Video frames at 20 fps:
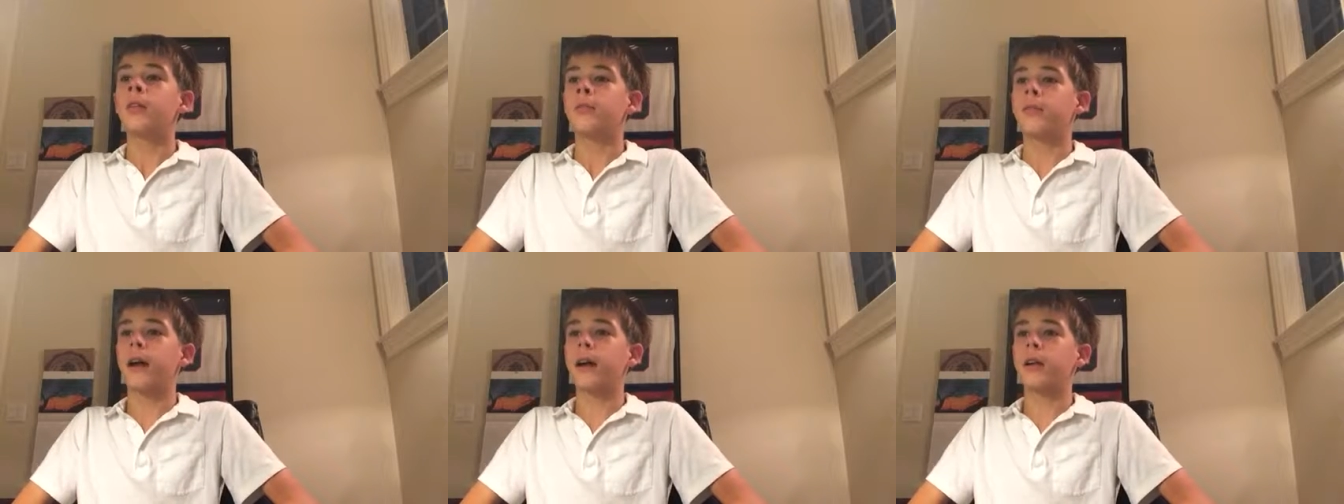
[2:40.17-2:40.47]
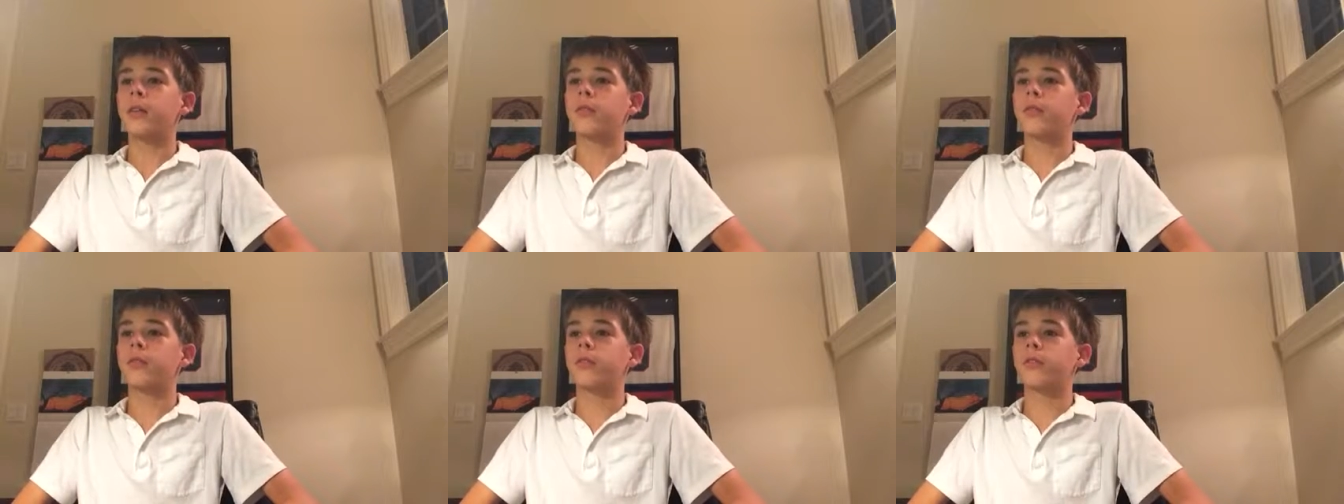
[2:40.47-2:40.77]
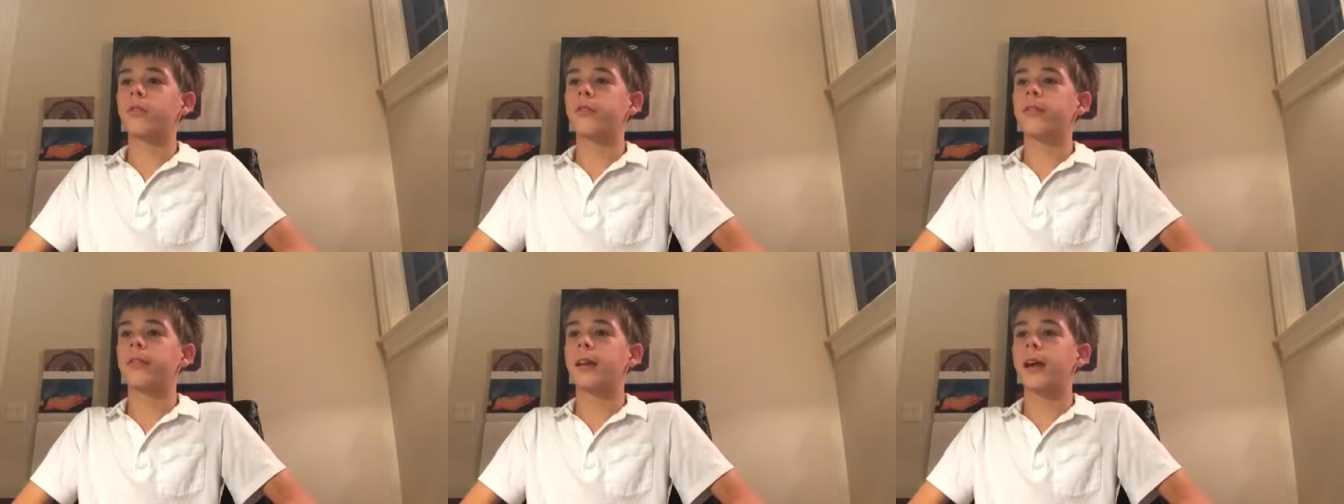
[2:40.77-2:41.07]
Vacuoles
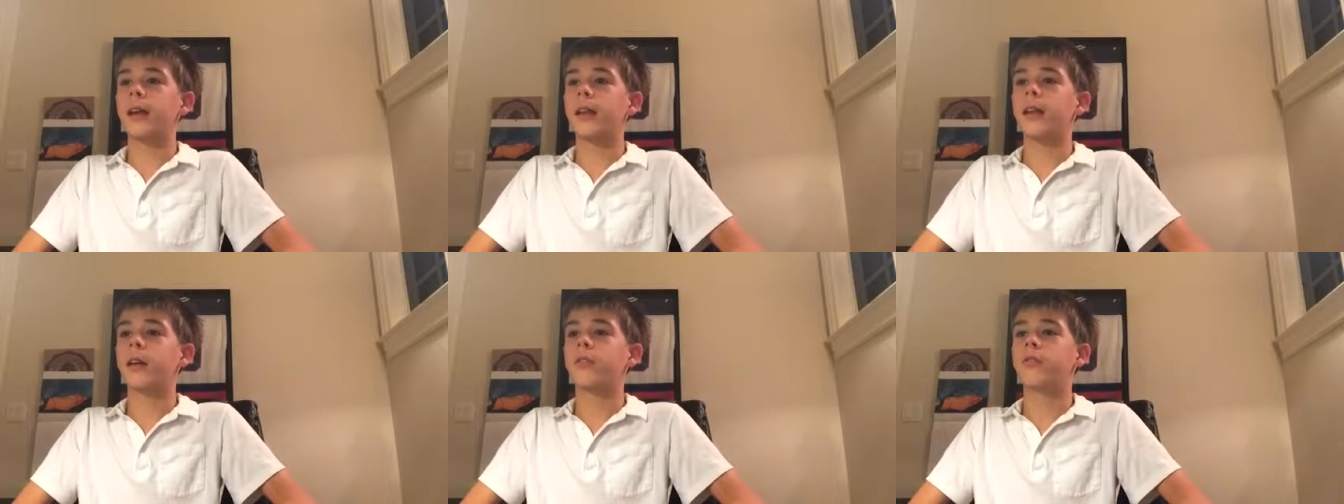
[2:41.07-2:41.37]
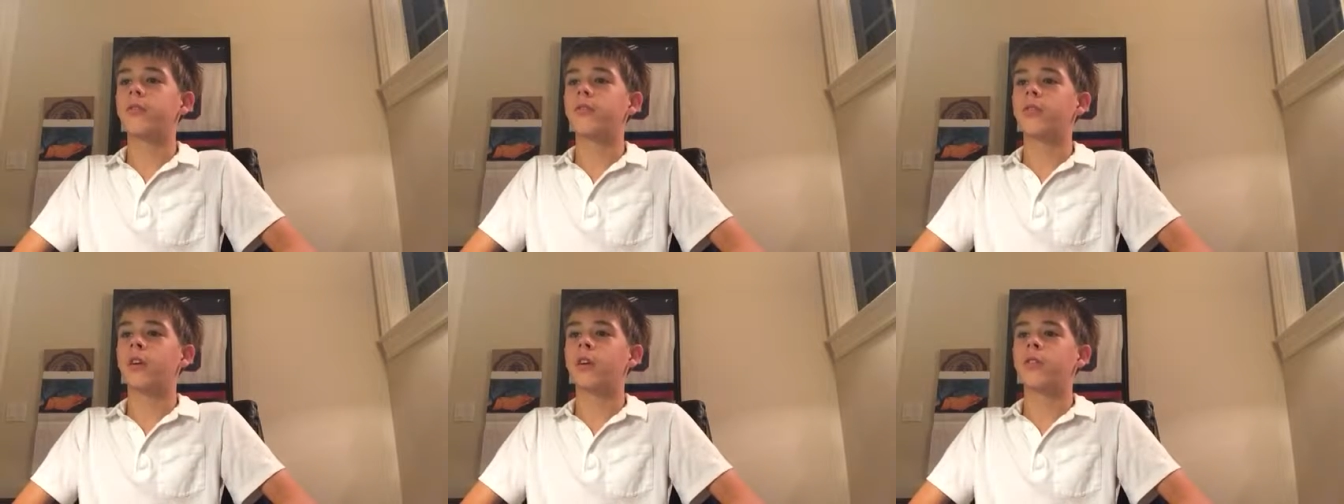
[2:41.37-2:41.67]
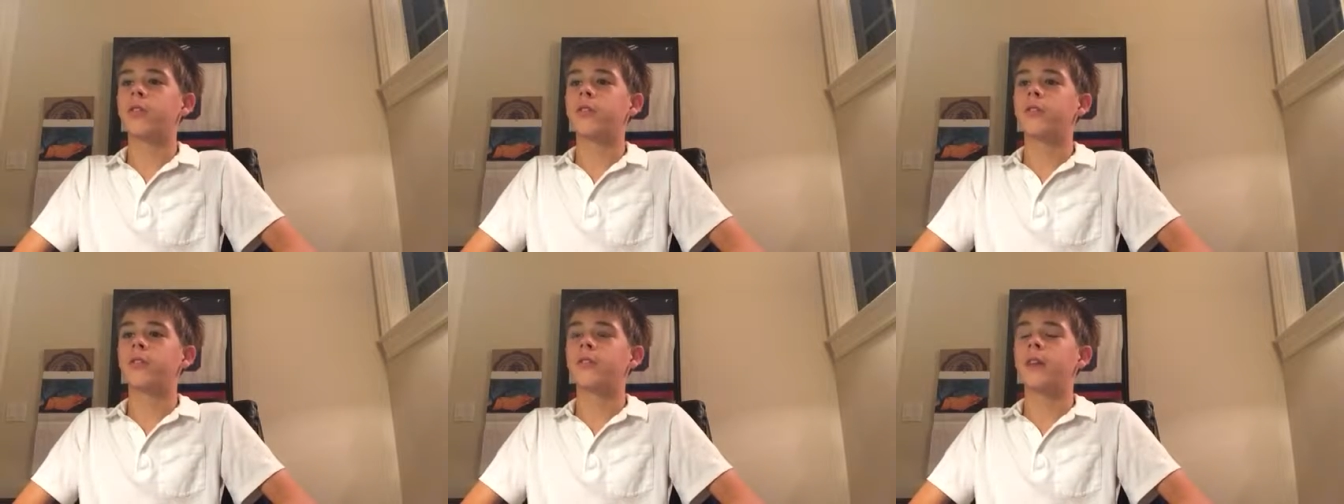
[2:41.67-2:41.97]
are sac-like
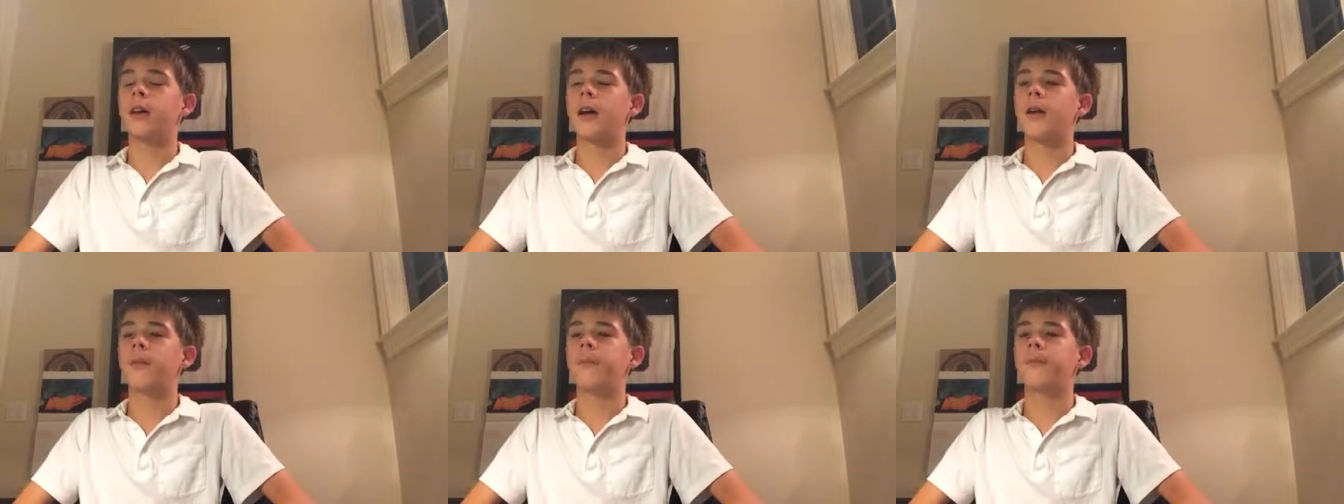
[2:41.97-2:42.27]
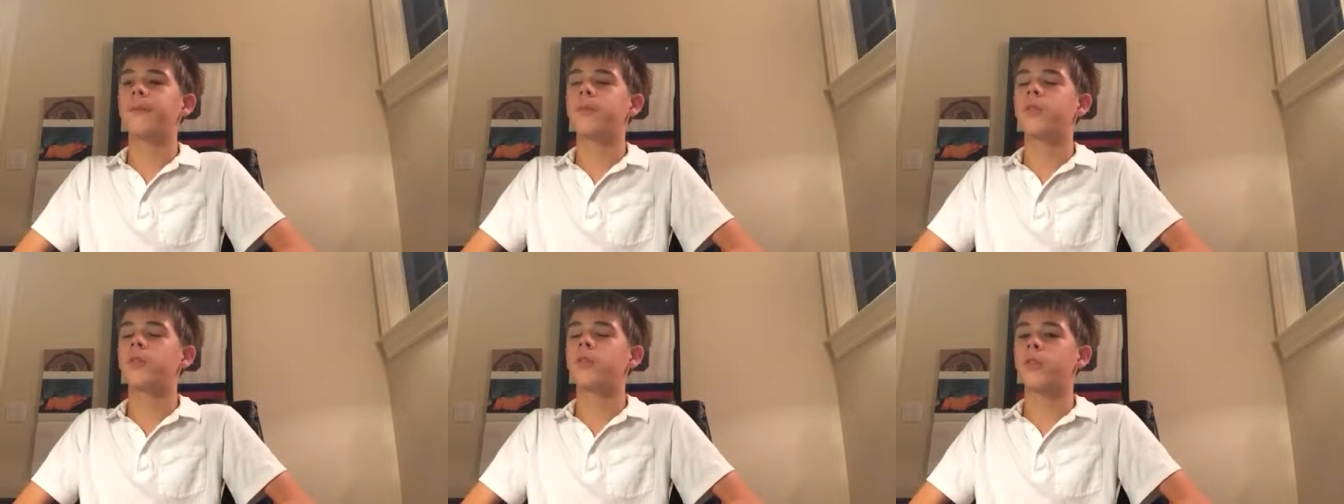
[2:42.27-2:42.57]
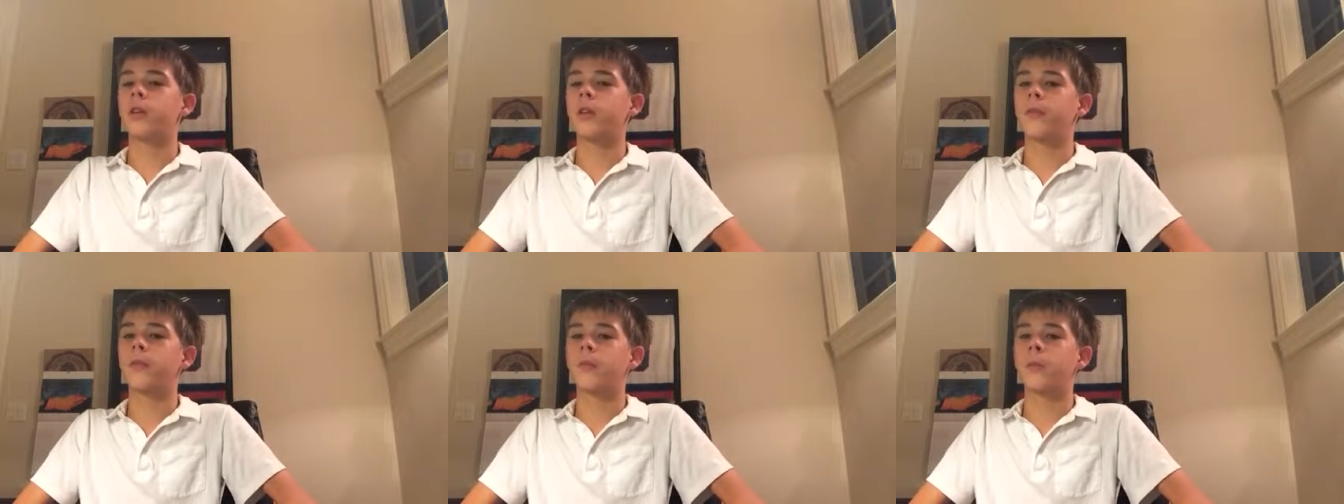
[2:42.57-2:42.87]
structures that
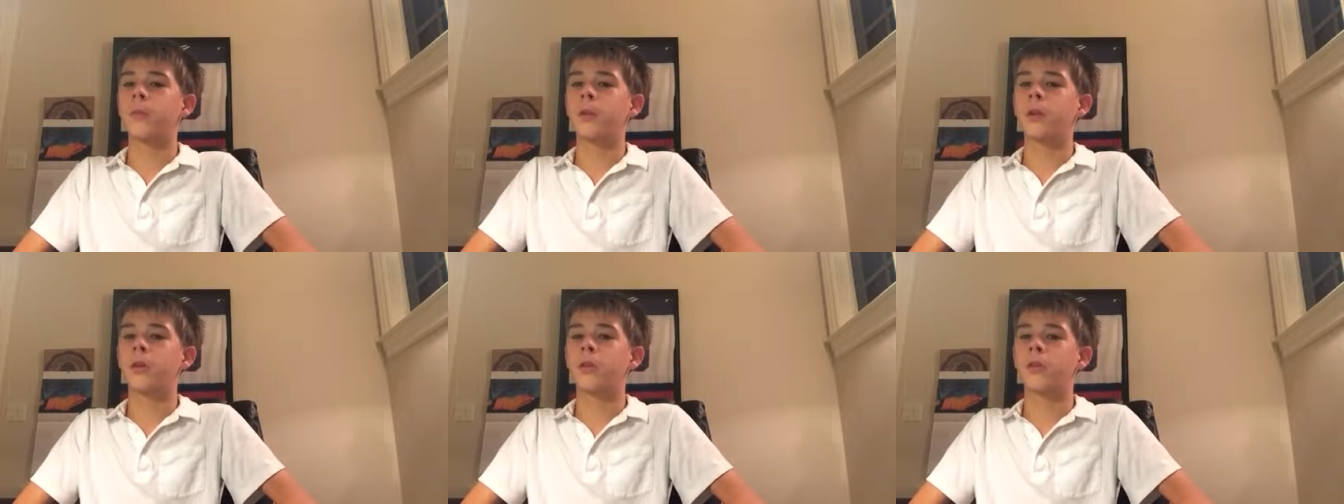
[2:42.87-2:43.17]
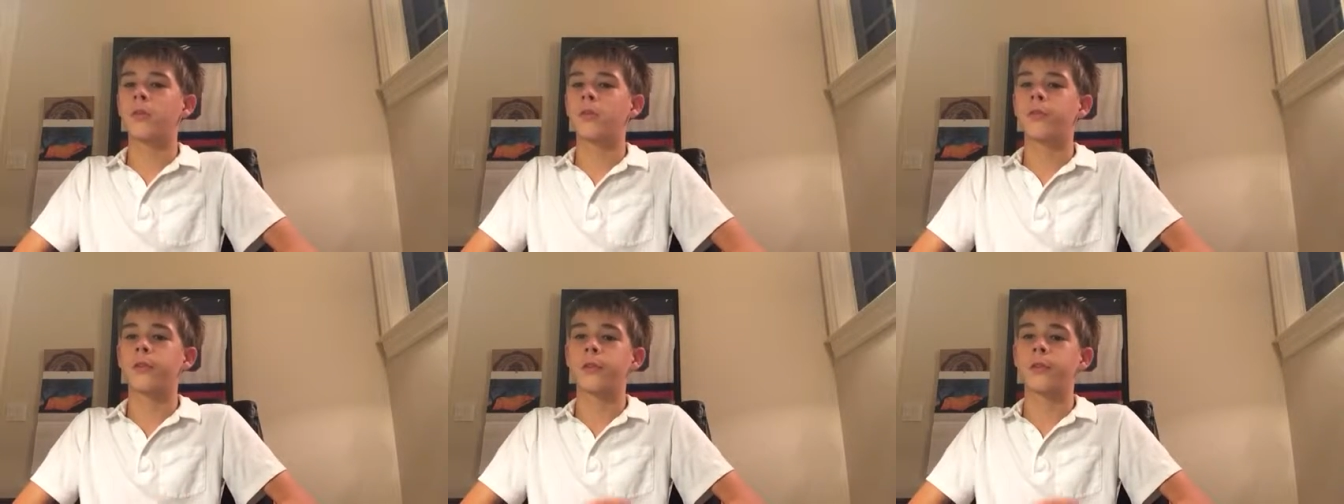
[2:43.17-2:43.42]
store different materials.